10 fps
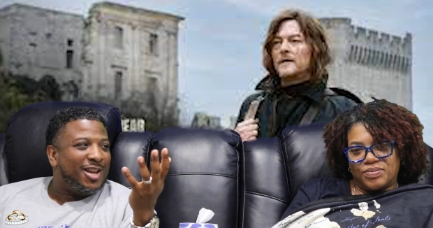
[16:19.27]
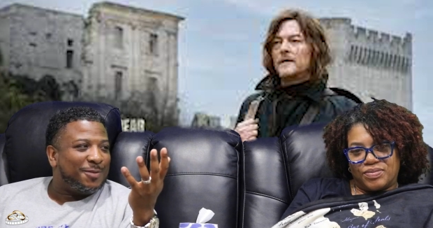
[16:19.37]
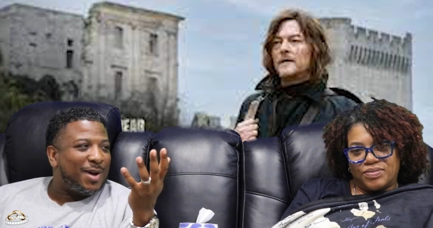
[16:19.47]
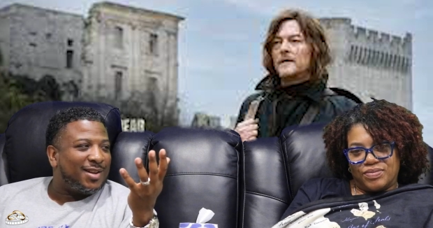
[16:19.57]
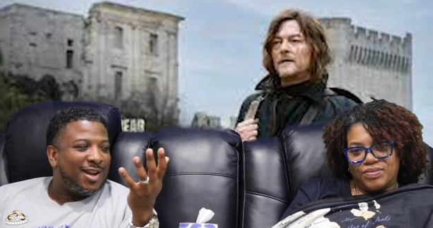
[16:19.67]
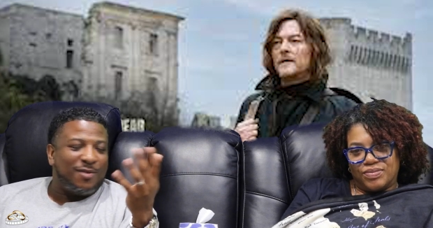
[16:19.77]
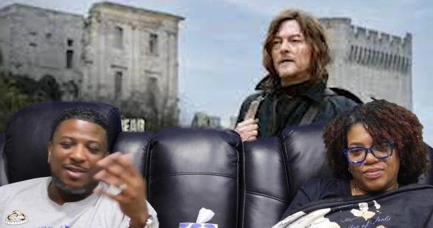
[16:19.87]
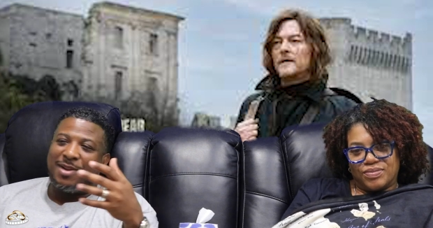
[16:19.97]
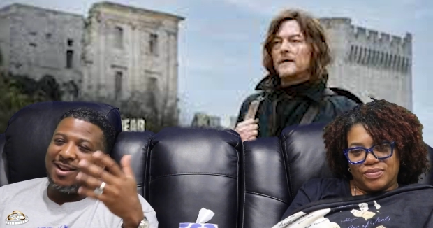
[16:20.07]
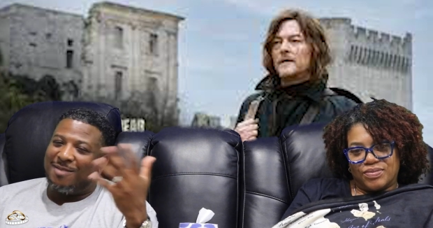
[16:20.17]
Speaker 1: spot they were. I'm
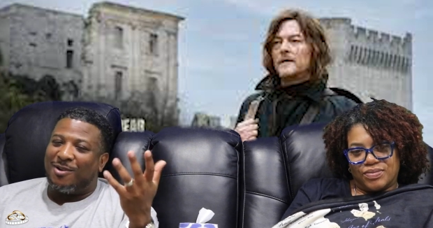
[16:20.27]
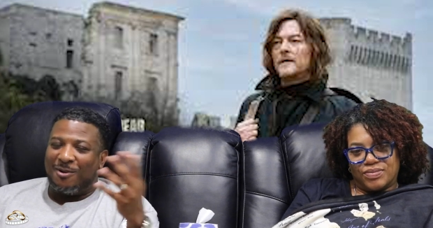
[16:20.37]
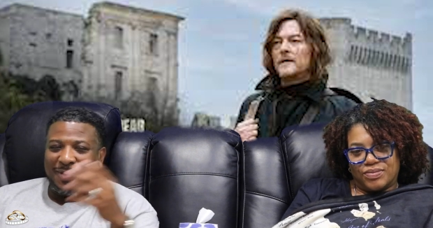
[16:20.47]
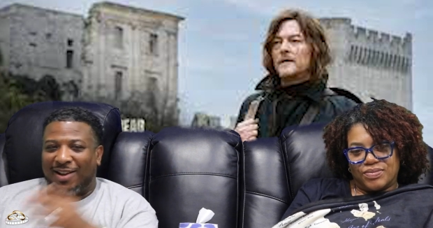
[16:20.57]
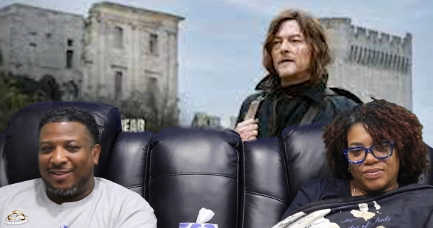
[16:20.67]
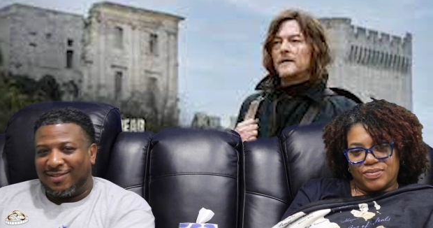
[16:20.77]
like, come on, man. Mm